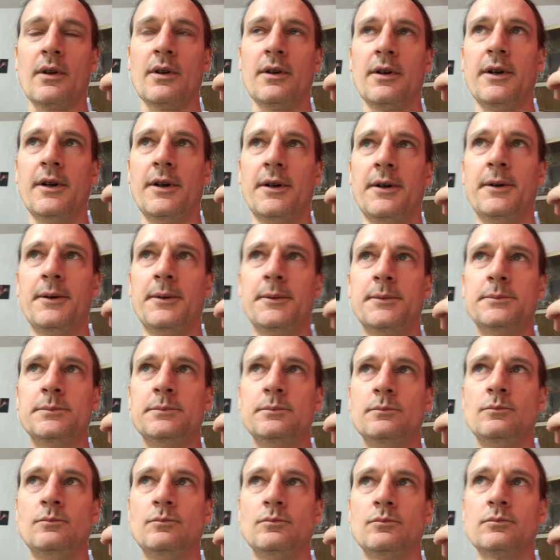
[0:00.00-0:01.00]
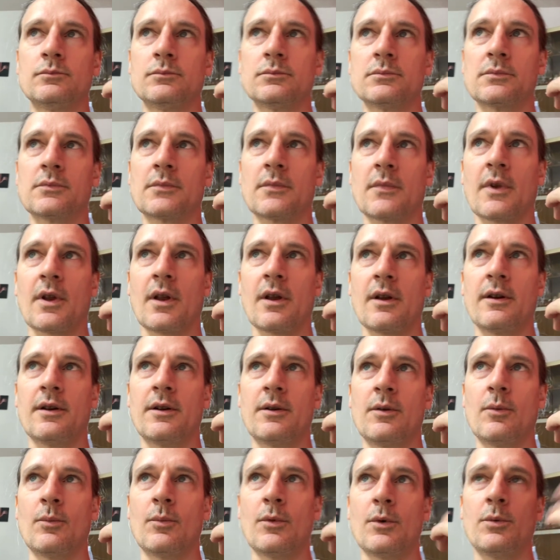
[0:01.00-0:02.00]
um,
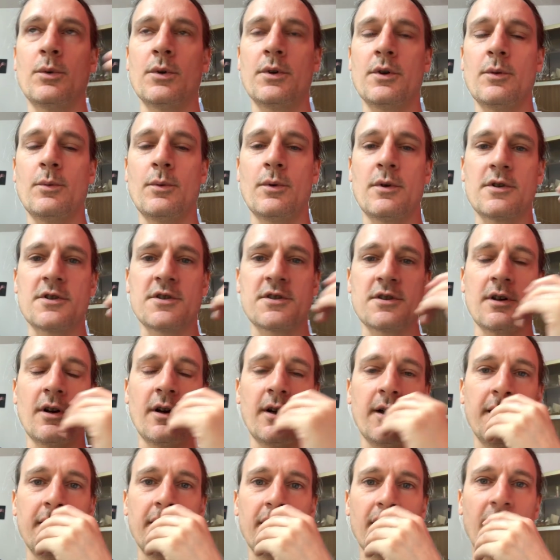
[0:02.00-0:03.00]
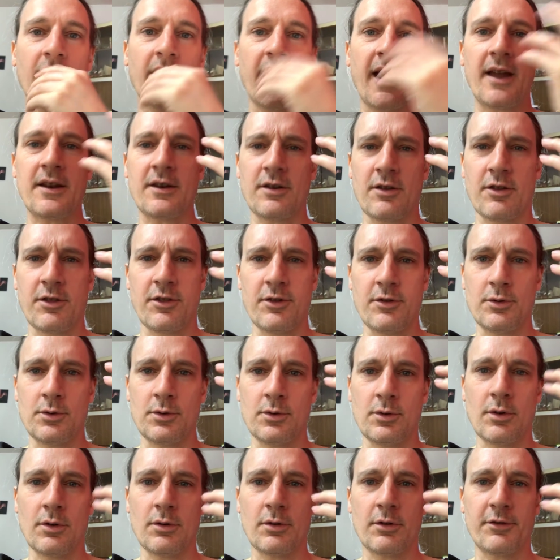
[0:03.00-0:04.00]
well, what it was, I, I had a
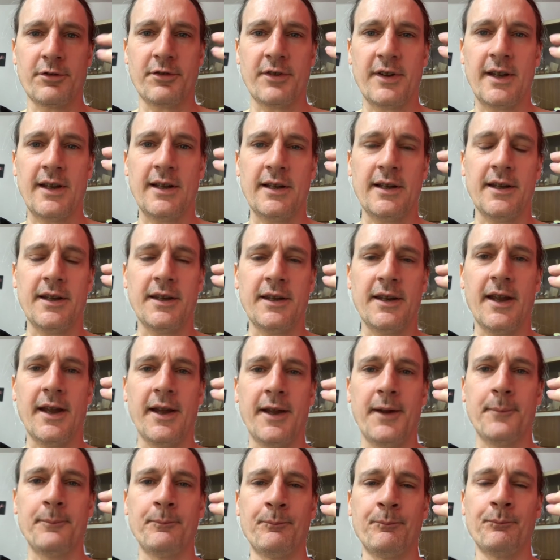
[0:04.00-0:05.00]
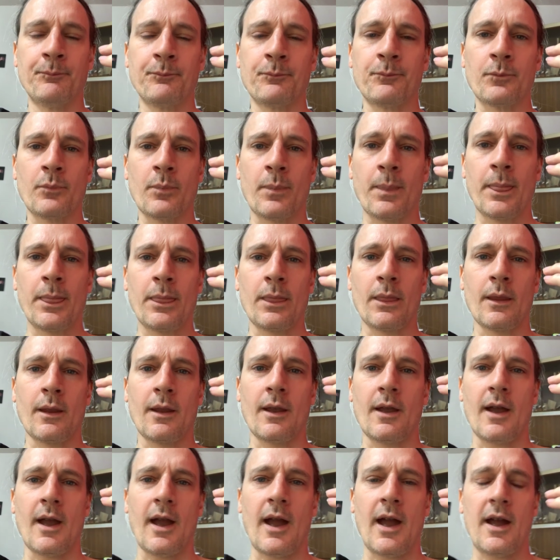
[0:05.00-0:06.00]
thought or a feeling, yeah,
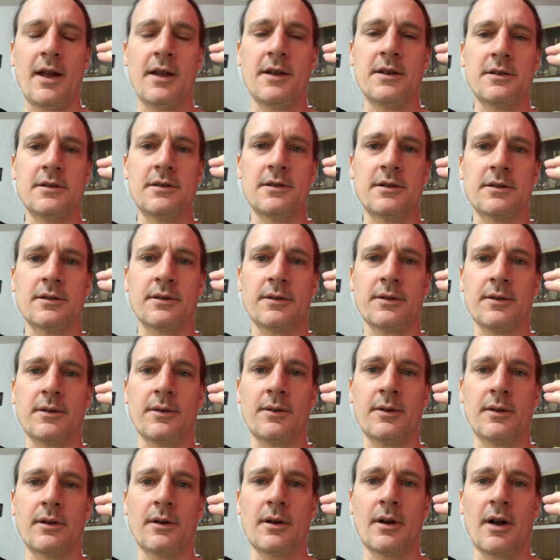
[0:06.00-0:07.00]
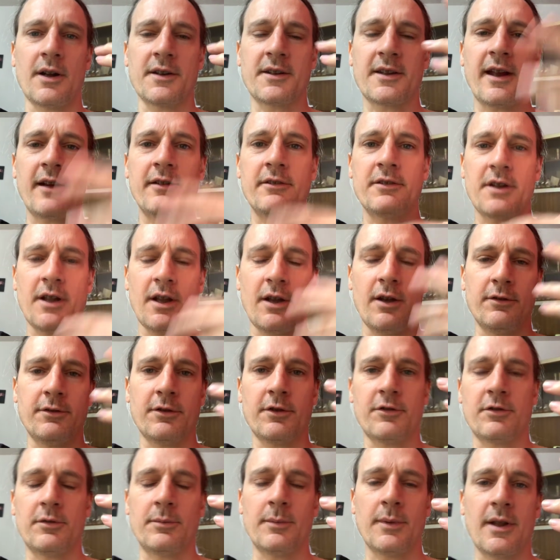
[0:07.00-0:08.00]
and I'd carried it over
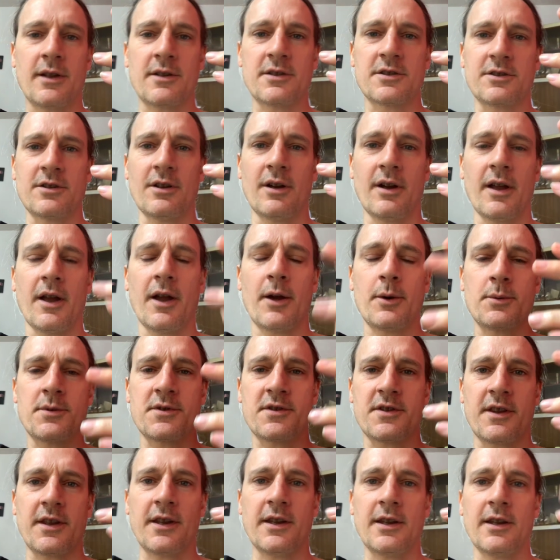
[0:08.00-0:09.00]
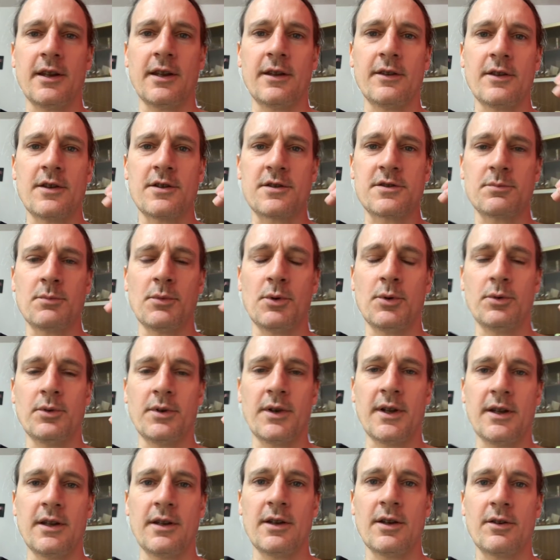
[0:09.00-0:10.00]
from last night. I was thinking this
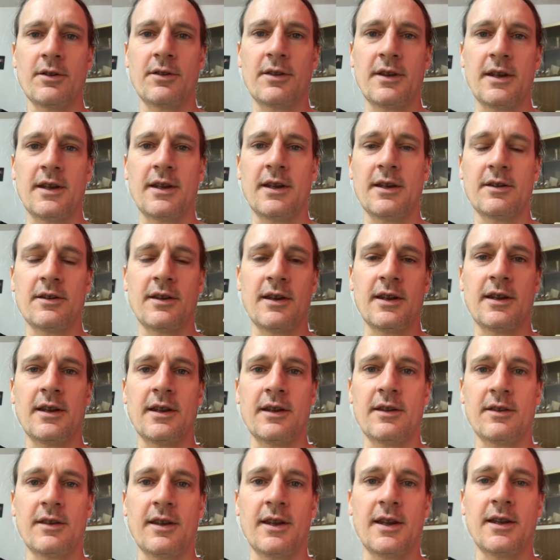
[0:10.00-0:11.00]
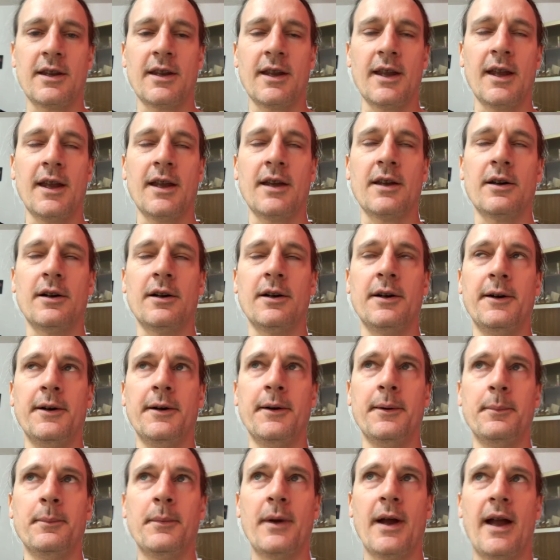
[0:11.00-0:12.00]
morning, you know, thinking, thinking, thinking,
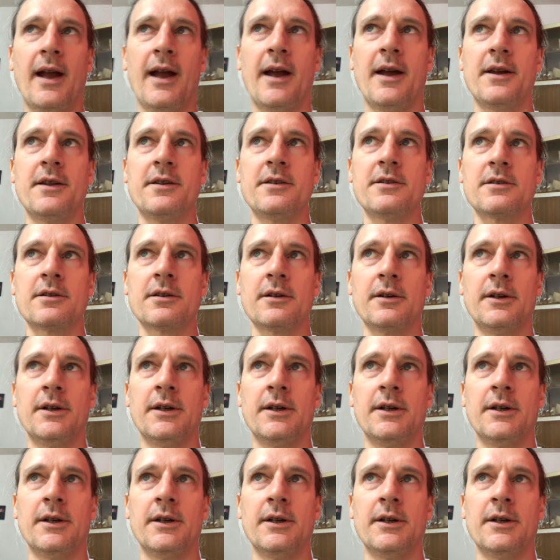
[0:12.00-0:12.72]
um, and